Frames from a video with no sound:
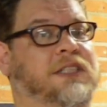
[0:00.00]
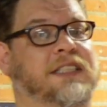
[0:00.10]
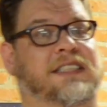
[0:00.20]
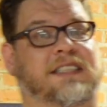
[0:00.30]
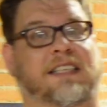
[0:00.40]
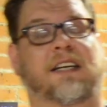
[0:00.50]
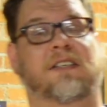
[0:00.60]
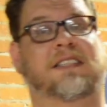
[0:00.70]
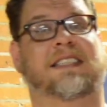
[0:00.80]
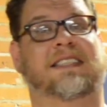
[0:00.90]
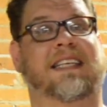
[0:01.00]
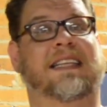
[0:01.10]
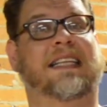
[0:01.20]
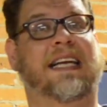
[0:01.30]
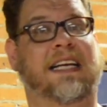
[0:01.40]
his skills as
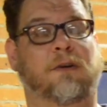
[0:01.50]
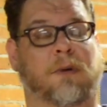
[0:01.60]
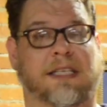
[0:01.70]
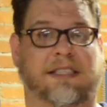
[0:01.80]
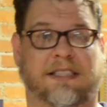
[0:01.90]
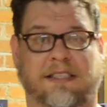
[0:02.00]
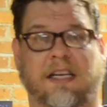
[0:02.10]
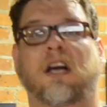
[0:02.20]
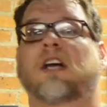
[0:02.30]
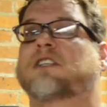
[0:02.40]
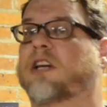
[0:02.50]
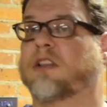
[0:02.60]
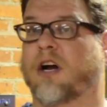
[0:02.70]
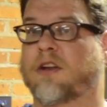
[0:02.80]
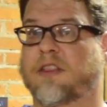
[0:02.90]
a linguist to
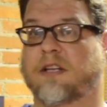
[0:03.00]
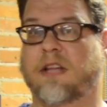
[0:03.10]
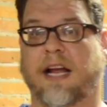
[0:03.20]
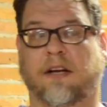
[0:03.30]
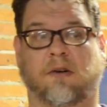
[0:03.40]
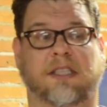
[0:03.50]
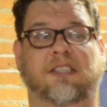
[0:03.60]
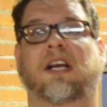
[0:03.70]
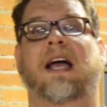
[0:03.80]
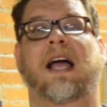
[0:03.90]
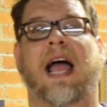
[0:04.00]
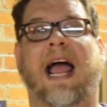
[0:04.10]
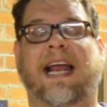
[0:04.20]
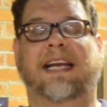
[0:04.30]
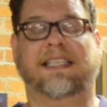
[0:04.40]
learn their language
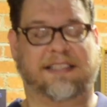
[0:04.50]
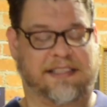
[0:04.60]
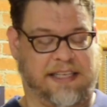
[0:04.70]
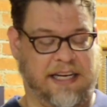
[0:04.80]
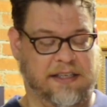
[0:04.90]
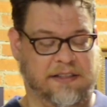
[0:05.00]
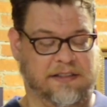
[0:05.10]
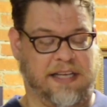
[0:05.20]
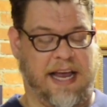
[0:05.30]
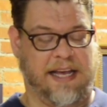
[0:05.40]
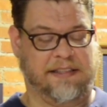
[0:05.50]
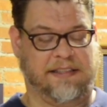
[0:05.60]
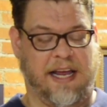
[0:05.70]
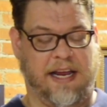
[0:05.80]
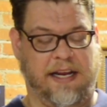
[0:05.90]
and his skills as
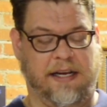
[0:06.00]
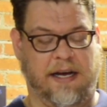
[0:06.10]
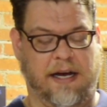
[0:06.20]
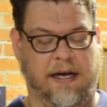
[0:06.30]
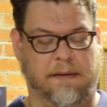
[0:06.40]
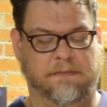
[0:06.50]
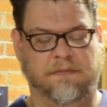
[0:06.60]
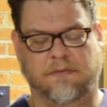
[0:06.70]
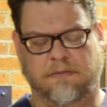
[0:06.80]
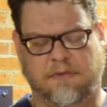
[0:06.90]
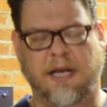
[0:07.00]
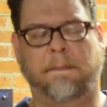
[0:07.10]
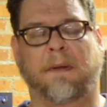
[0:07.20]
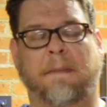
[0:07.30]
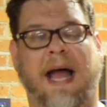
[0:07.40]
a
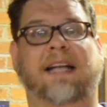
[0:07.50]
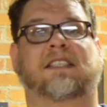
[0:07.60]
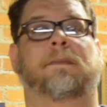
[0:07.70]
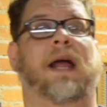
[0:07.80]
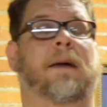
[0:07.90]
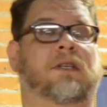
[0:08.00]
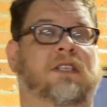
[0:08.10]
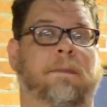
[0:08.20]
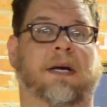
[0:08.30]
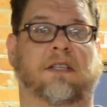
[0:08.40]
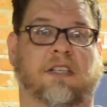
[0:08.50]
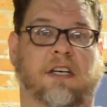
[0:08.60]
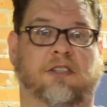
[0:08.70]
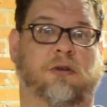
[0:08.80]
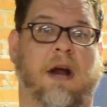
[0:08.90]
diplomat to be able to build
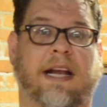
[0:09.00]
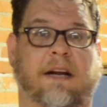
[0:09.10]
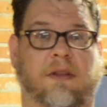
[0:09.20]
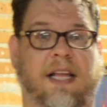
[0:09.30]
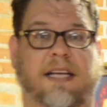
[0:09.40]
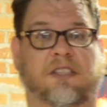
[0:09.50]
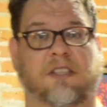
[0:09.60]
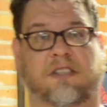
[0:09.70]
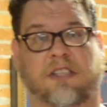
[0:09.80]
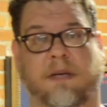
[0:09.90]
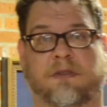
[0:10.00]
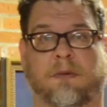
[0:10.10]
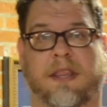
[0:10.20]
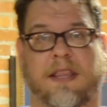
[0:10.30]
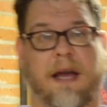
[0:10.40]
good trading relationships
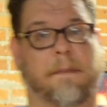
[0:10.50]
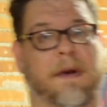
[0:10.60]
with them.